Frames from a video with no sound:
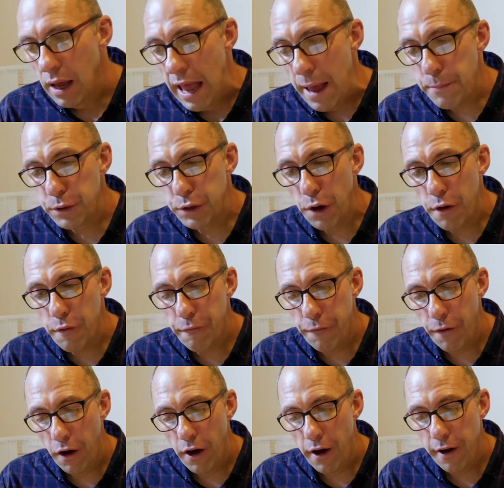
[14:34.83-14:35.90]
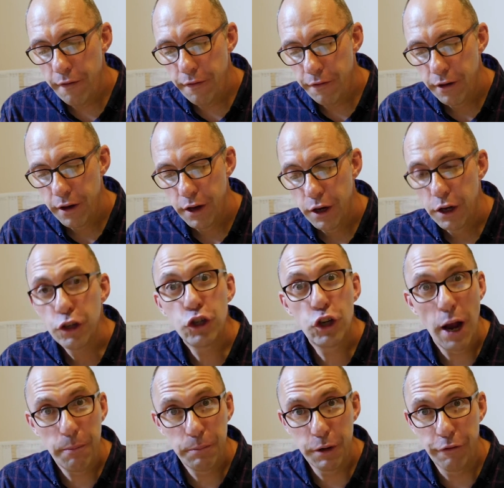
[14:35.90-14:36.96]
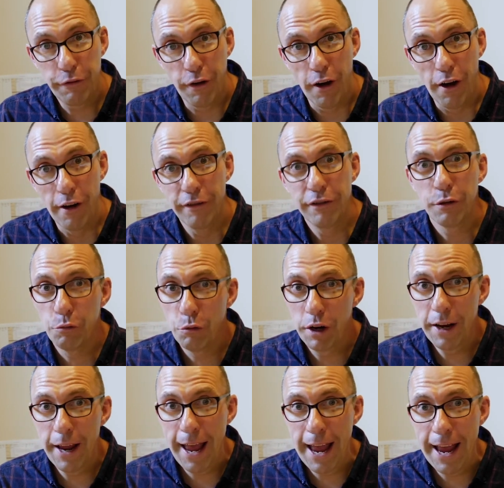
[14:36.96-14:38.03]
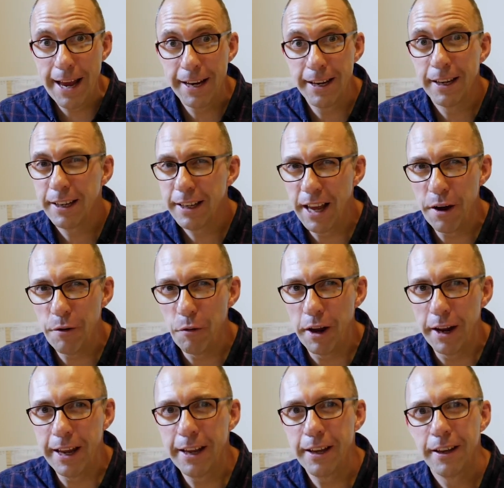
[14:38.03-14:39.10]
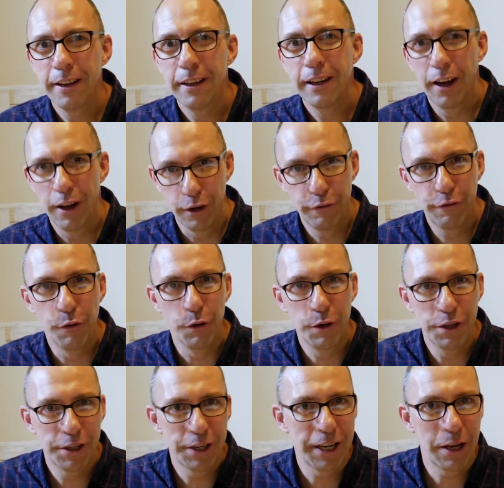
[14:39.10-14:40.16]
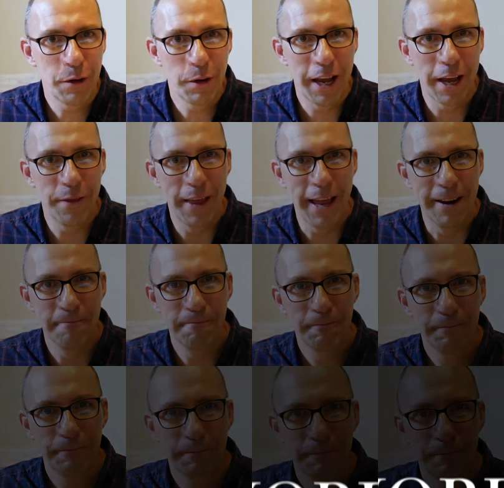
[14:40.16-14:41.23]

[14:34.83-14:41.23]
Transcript: Episode 5, Chapter 5. Read ahead, get ready. I look forward to seeing you again then.